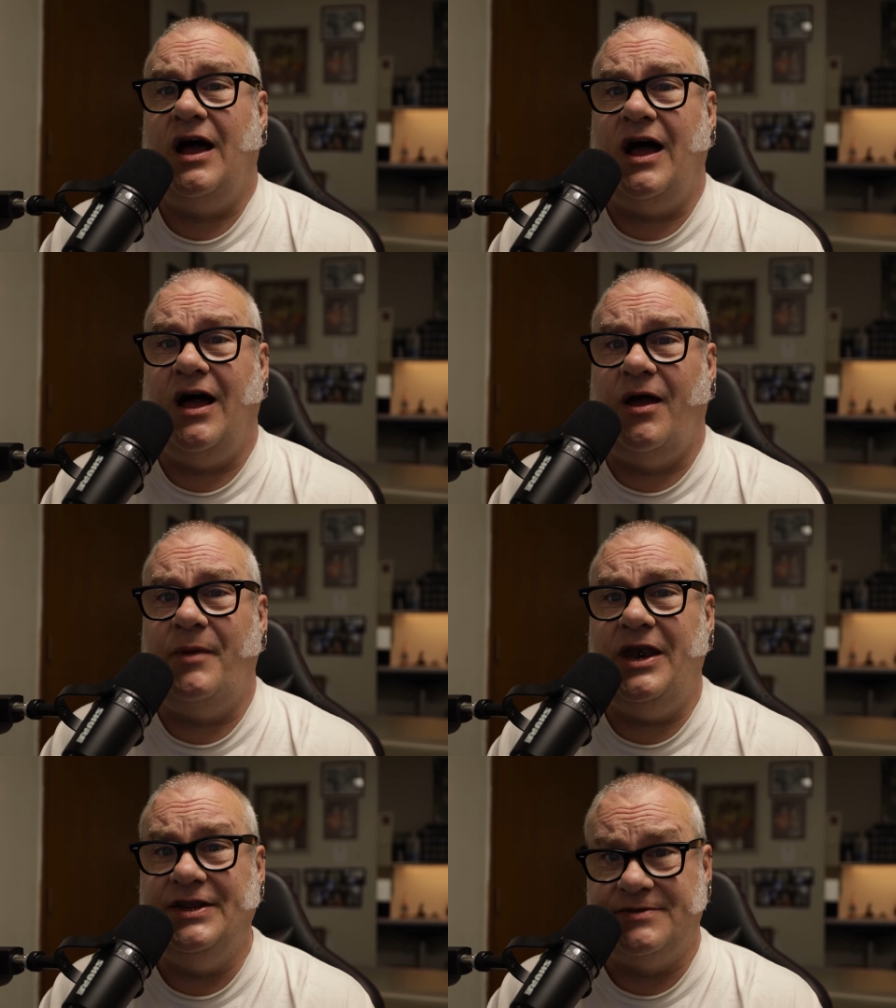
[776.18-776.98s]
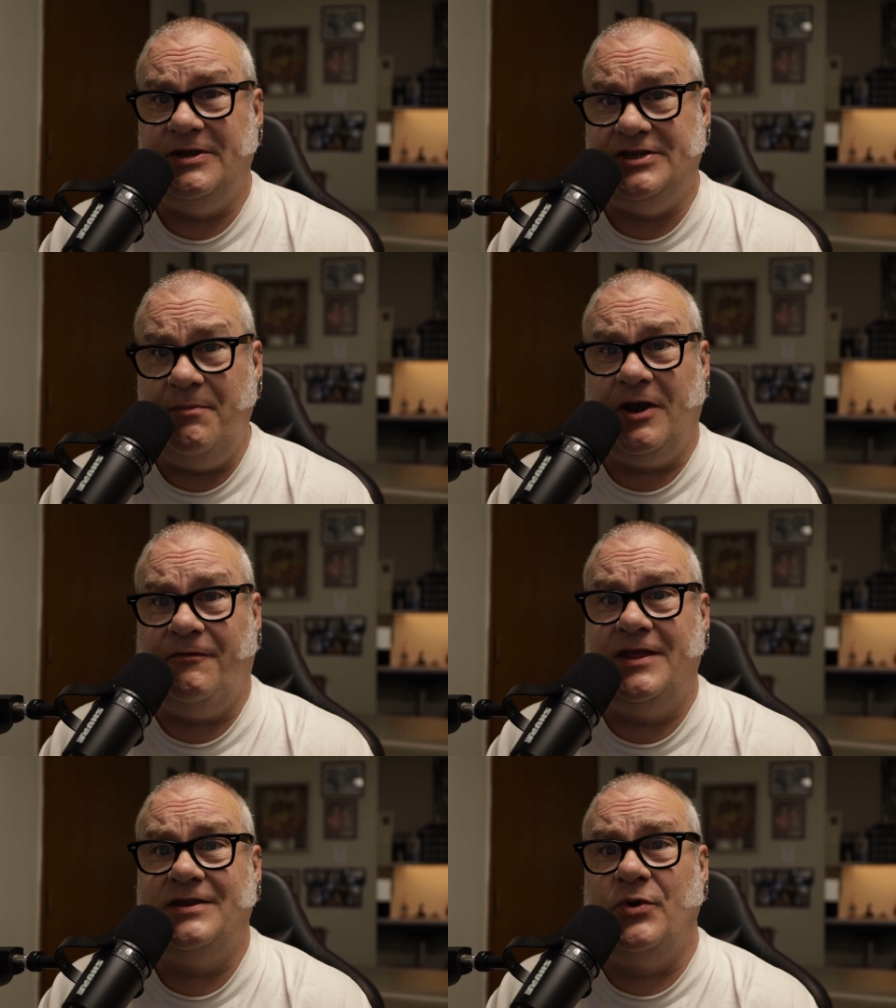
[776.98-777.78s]
Um, it needs to be deep
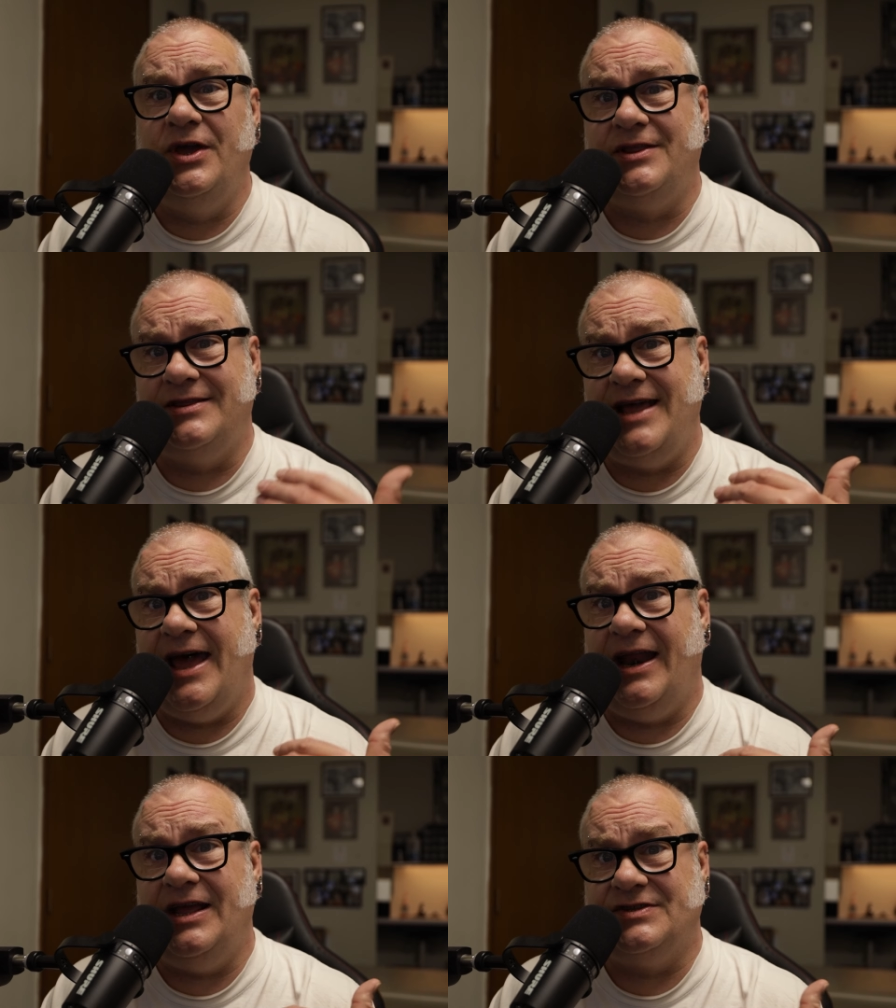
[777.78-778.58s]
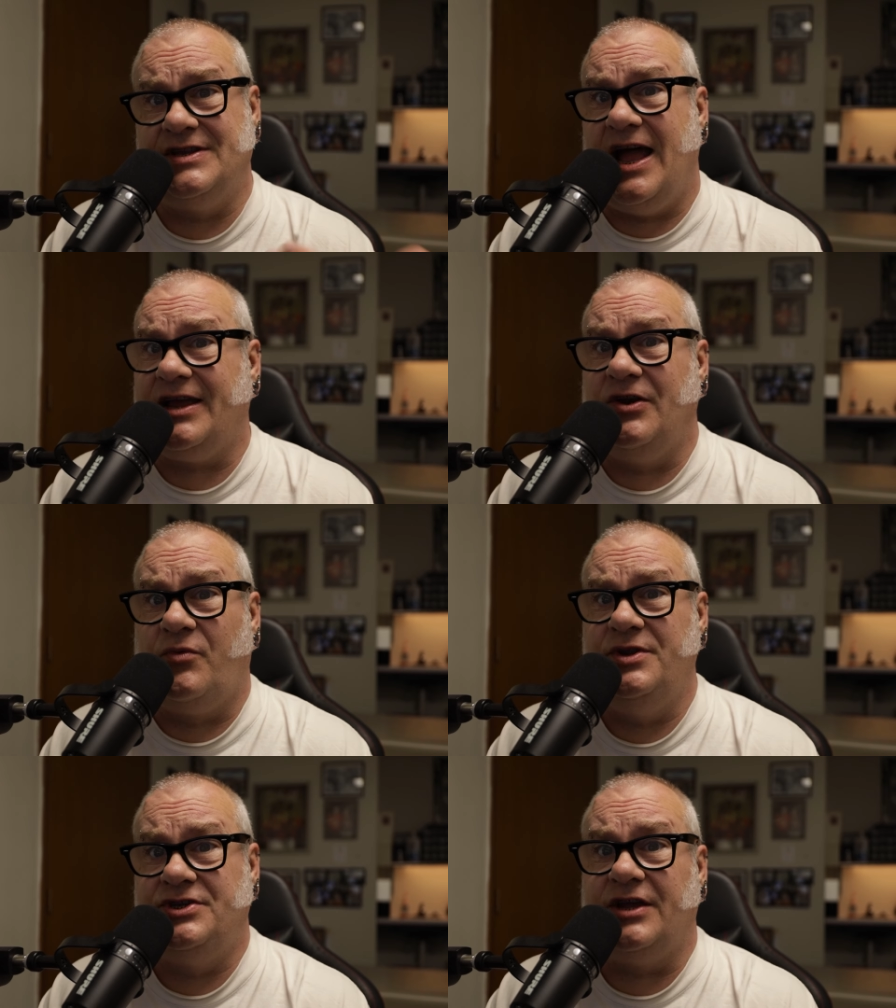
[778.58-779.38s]
enough into it that it's not going to
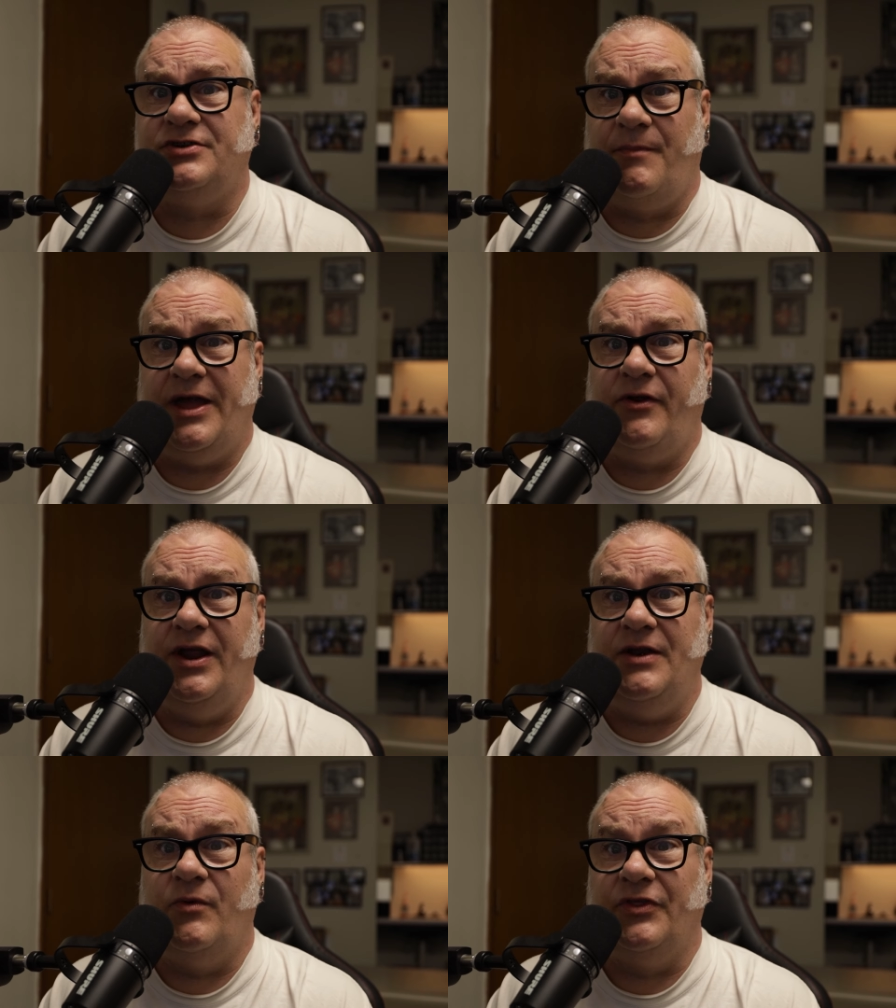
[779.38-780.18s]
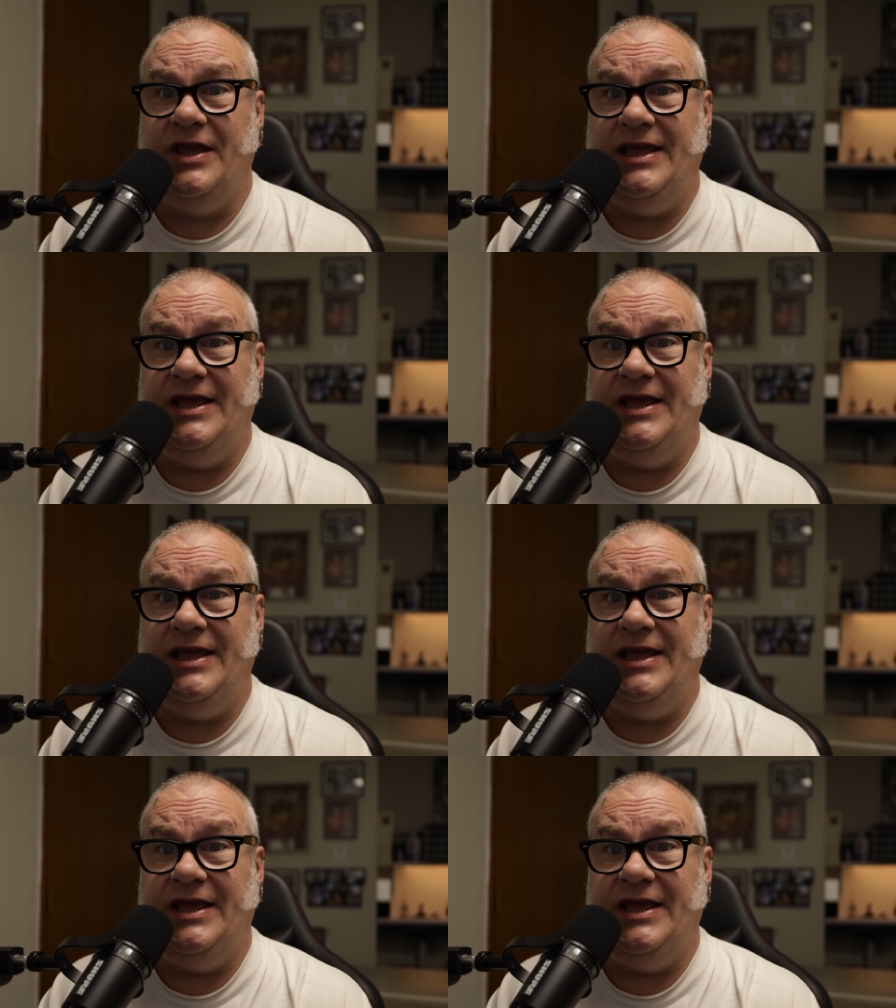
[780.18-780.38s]
reject or migrate really